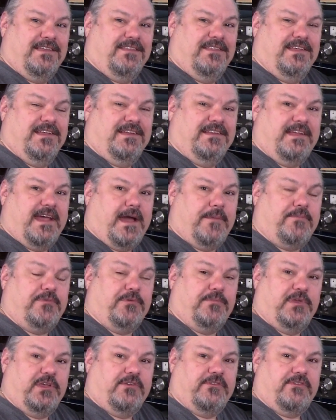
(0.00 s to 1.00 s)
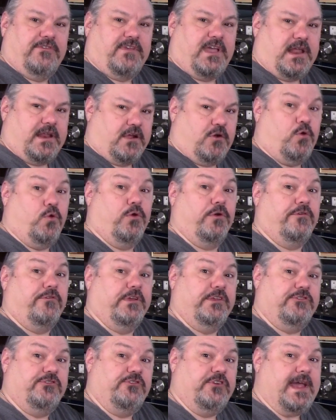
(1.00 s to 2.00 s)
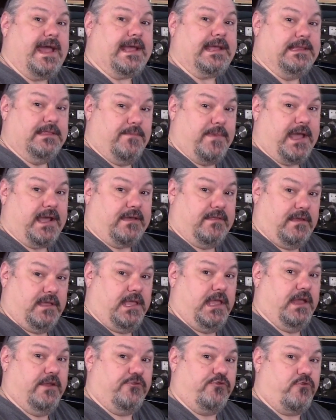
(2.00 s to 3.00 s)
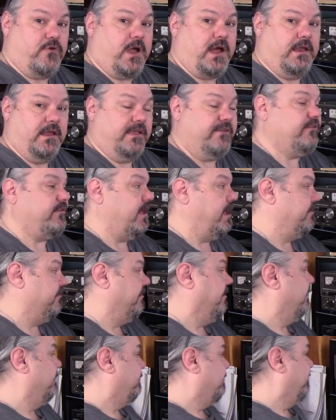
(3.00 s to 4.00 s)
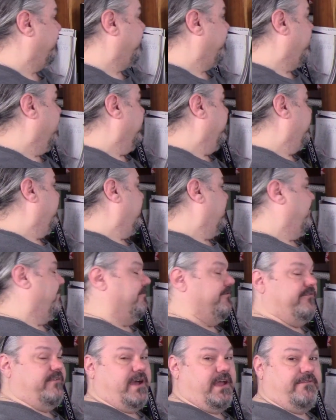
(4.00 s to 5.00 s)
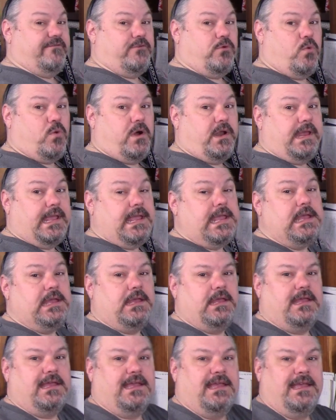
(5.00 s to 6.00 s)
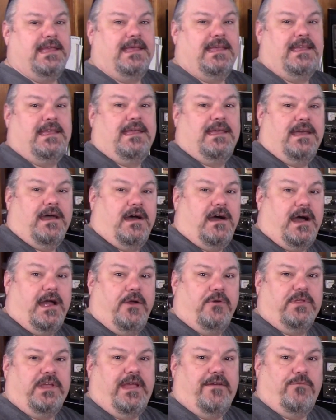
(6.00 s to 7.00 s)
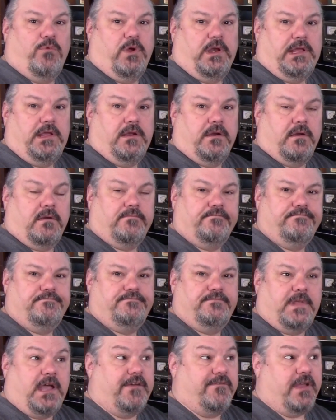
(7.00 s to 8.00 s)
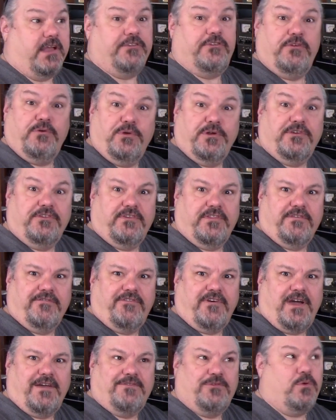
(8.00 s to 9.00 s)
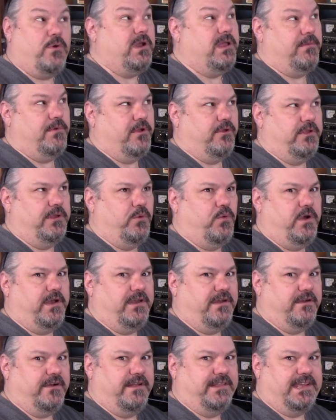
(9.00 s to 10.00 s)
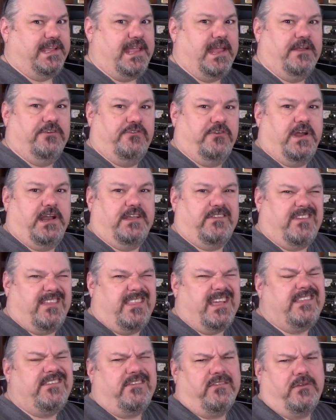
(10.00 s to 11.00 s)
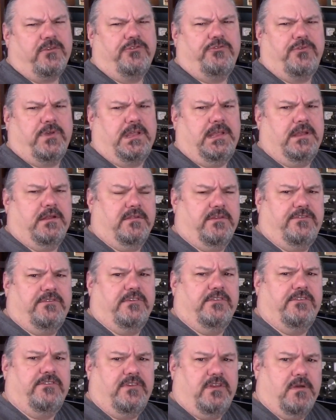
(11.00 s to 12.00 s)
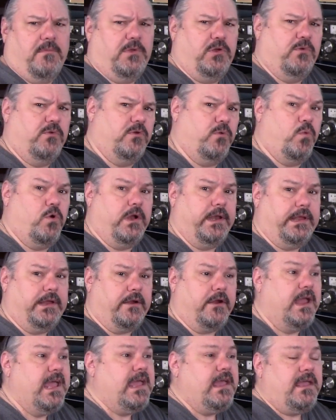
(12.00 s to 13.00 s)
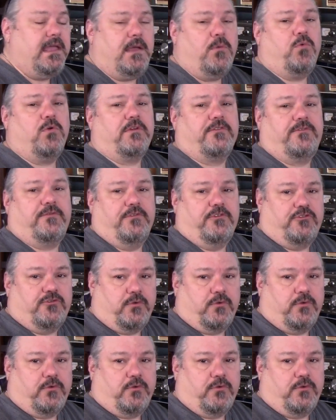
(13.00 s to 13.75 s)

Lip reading: the adapter, because it's got a 1/4-inch jack in the back of the Cantronics, as does the front of the 520, I only have one ear. I've got 2 ears on the 520, but only one ear on the Cantronics. And that's a little tricky to listen to CW into one ear. It works for the